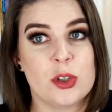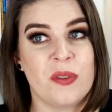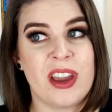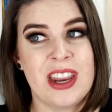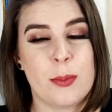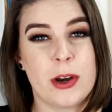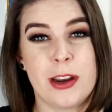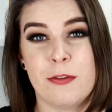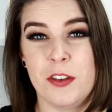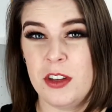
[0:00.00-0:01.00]
So if I end up
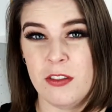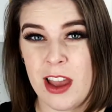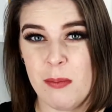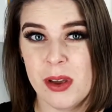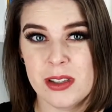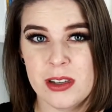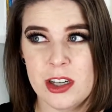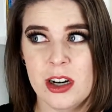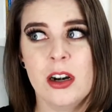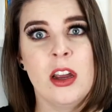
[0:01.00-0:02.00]
reading 55 books
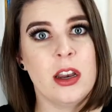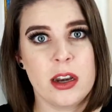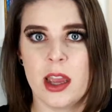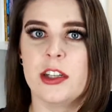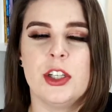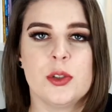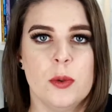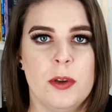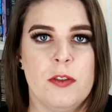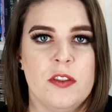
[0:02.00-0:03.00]
this year, next year's
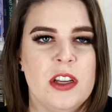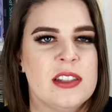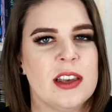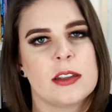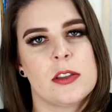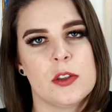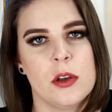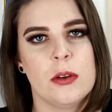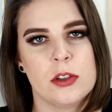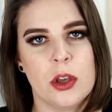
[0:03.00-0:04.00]
will be 56,
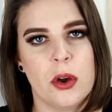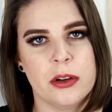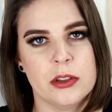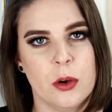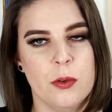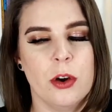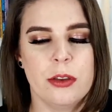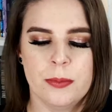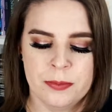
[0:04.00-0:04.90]
so on and so forth.